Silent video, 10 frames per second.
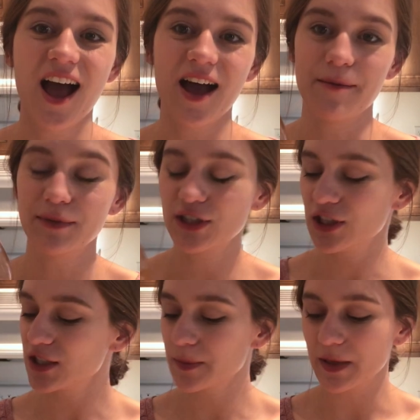But she
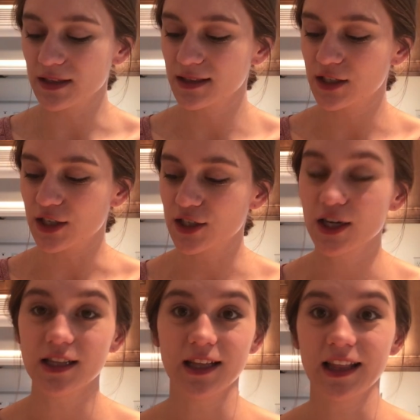just peels the ginger
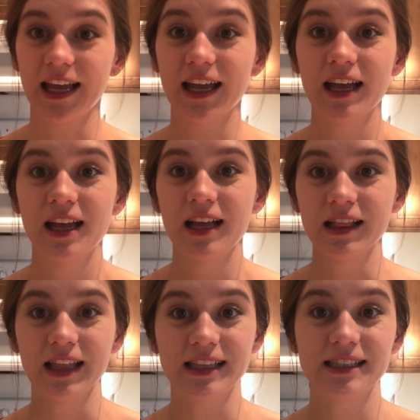and then like
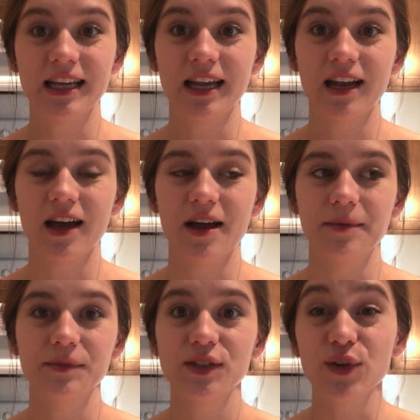lets it
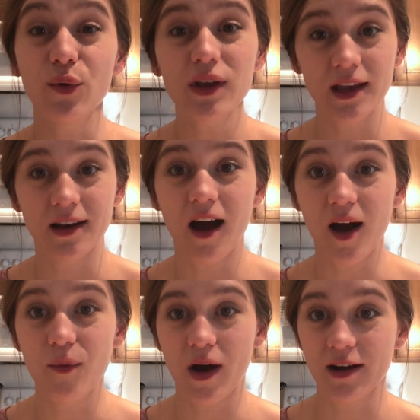soak in
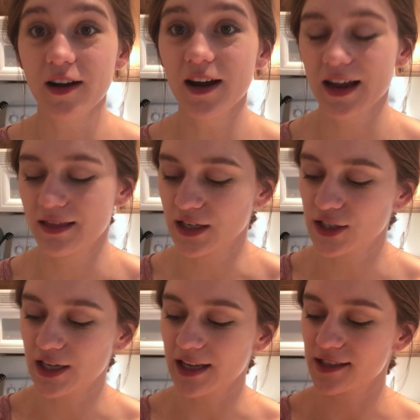hot water, and then
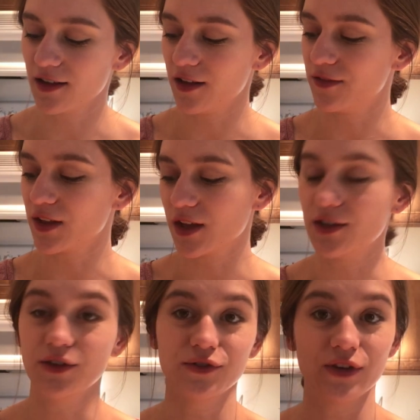she gets all of the good
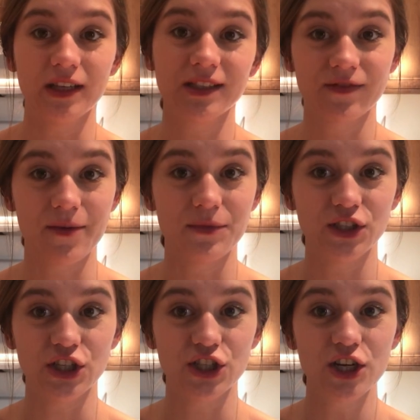nutrients from the
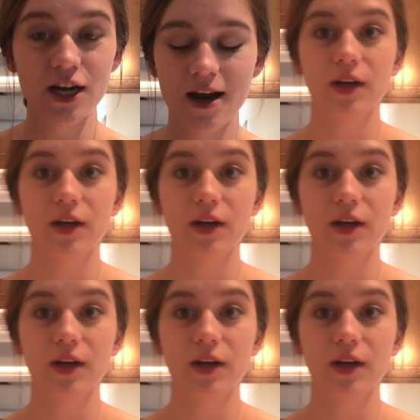ginger.